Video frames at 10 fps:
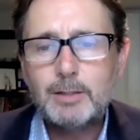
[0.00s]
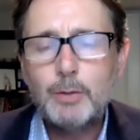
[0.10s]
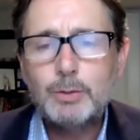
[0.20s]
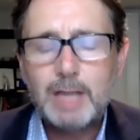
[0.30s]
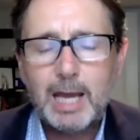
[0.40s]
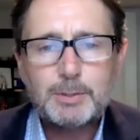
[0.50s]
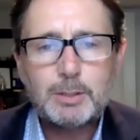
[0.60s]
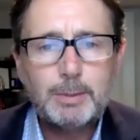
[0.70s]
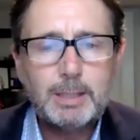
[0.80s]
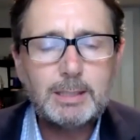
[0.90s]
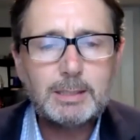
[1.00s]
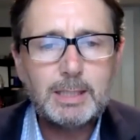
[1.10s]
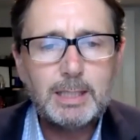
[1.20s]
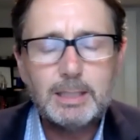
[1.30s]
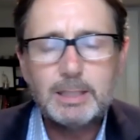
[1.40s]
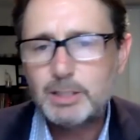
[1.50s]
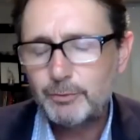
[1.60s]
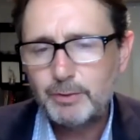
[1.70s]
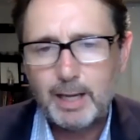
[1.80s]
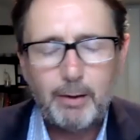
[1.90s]
those gaps are being seen in
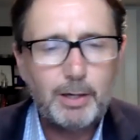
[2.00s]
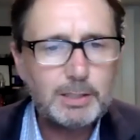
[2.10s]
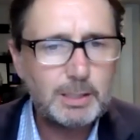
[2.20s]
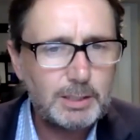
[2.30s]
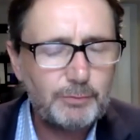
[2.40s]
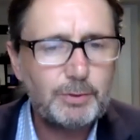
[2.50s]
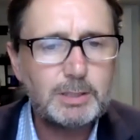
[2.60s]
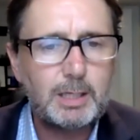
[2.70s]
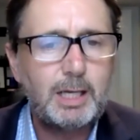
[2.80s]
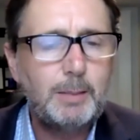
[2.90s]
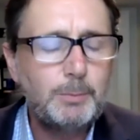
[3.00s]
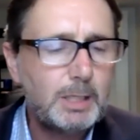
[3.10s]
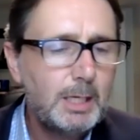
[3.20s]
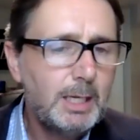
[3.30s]
different areas at different times.